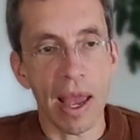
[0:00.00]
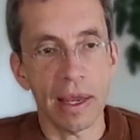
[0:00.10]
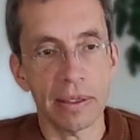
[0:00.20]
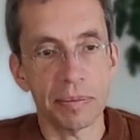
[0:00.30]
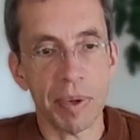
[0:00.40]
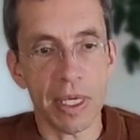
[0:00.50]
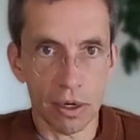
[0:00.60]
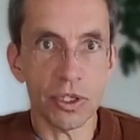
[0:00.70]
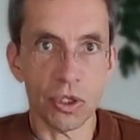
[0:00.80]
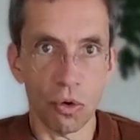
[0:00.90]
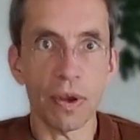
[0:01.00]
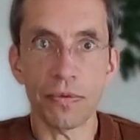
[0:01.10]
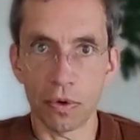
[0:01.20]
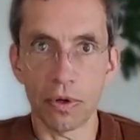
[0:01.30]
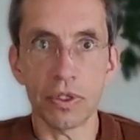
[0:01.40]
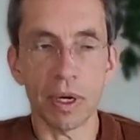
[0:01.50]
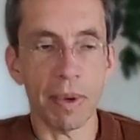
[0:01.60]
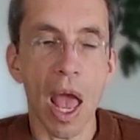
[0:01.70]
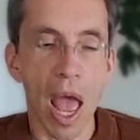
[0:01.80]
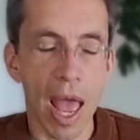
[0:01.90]
and tell her story
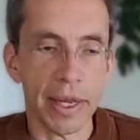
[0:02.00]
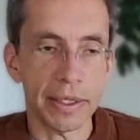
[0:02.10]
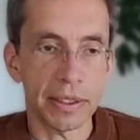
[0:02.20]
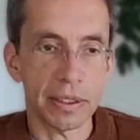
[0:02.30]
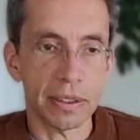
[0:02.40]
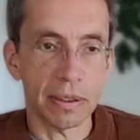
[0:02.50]
first and